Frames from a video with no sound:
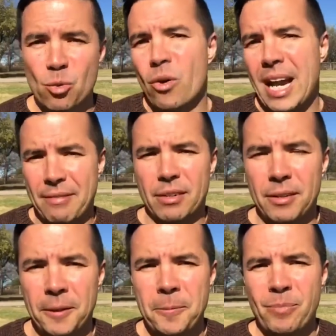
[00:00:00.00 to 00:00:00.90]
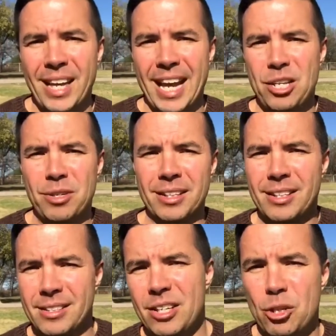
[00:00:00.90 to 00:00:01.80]
whatever, and you can
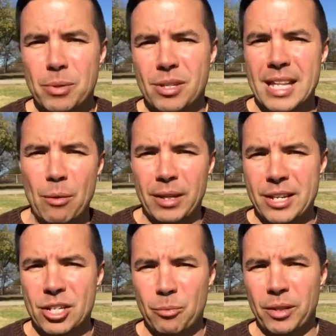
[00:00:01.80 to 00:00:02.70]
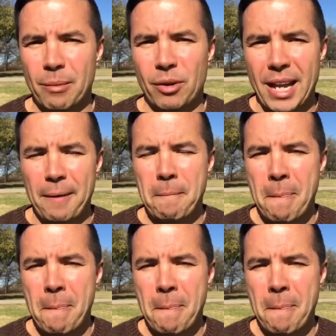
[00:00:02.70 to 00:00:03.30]
continue building that relationship with them, okay?